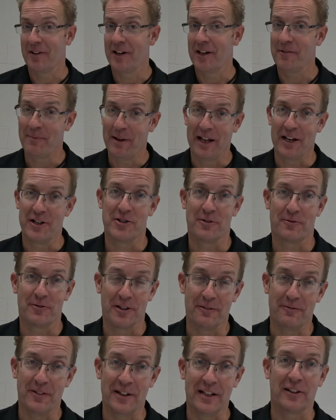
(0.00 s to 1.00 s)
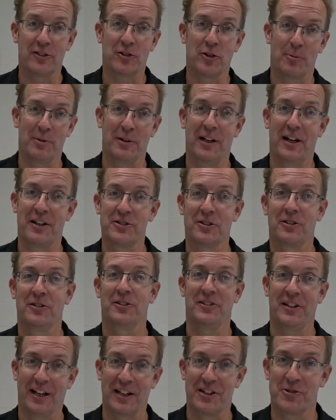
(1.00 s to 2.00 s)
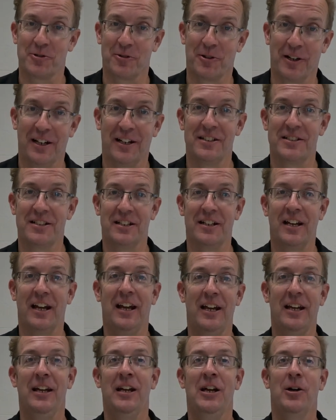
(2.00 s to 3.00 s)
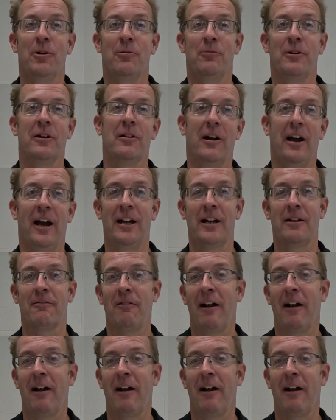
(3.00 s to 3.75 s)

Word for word: Venom Manager for the Phoenix Herpetological Sanctuary, and today we are at a